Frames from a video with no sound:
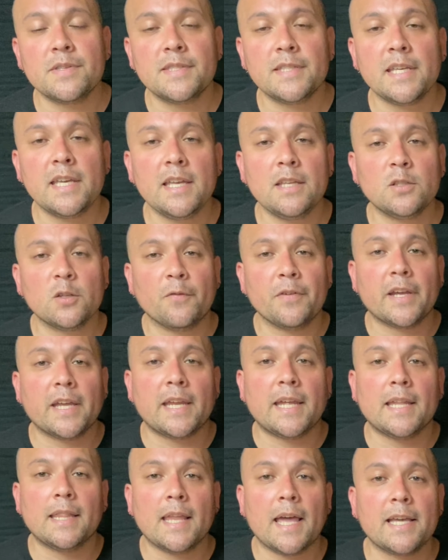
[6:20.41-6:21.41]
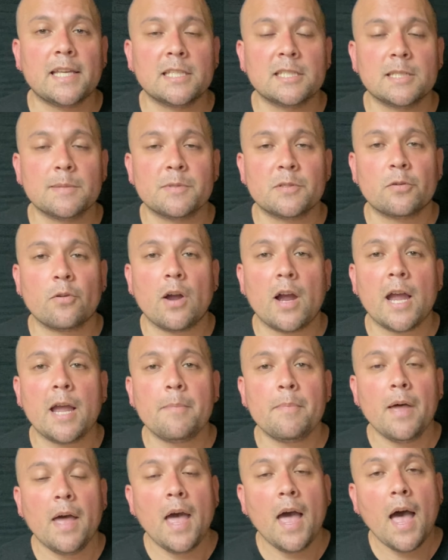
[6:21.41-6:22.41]
see, don't forget to hit like and
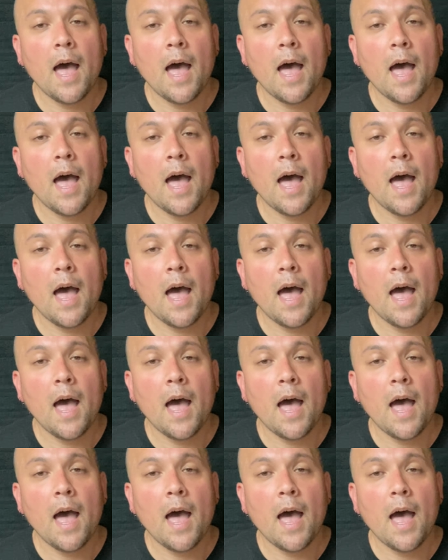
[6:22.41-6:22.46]
subscribe.